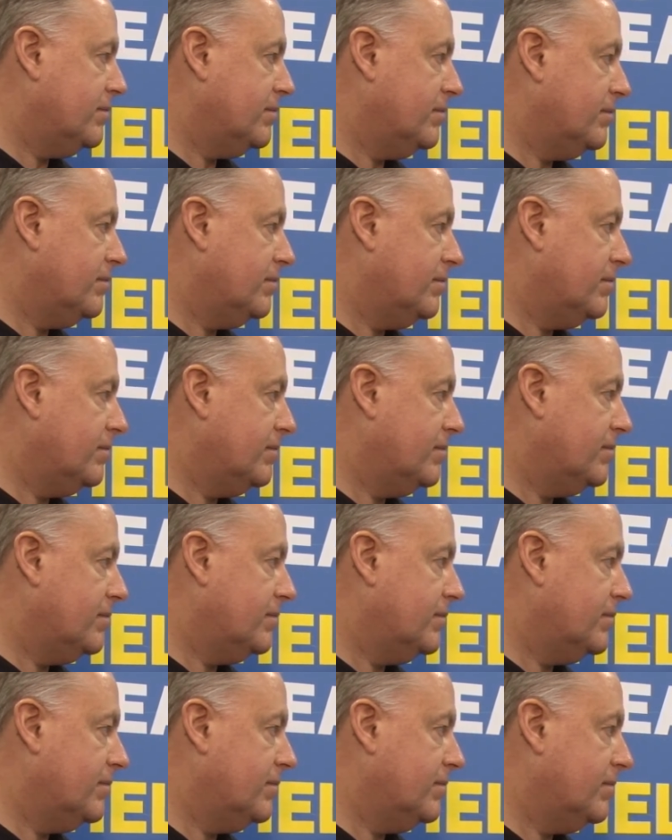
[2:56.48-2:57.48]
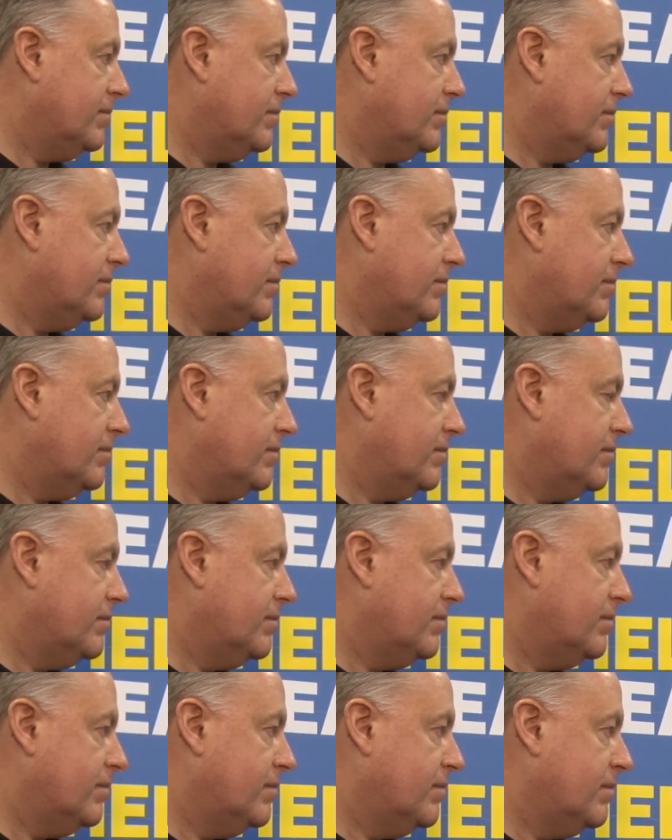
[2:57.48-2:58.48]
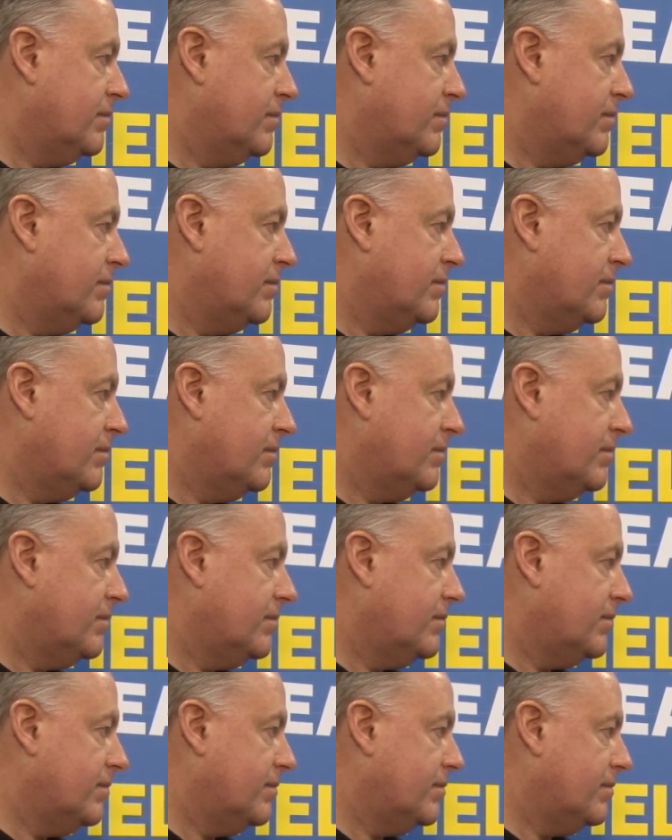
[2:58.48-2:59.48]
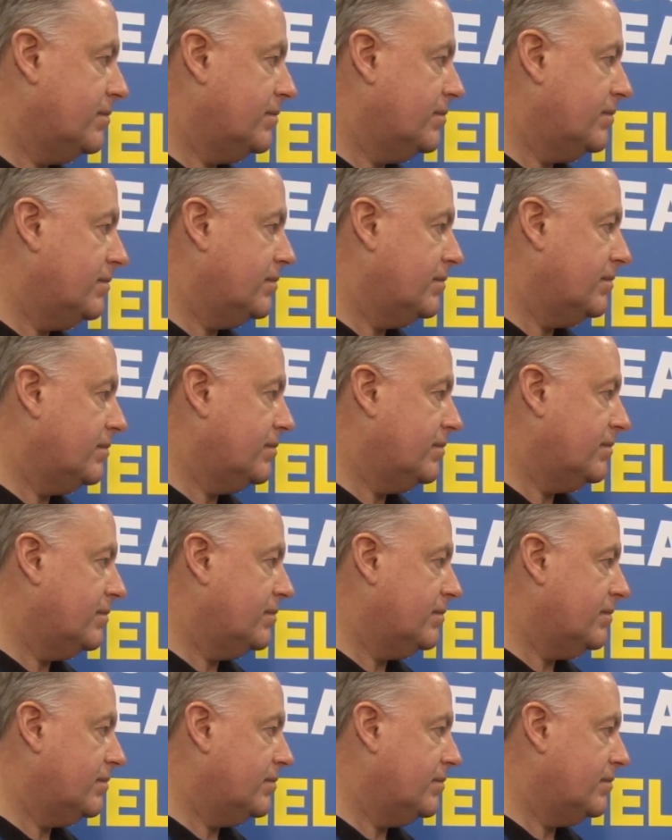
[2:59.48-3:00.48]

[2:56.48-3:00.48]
No words are spoken by the person on screen.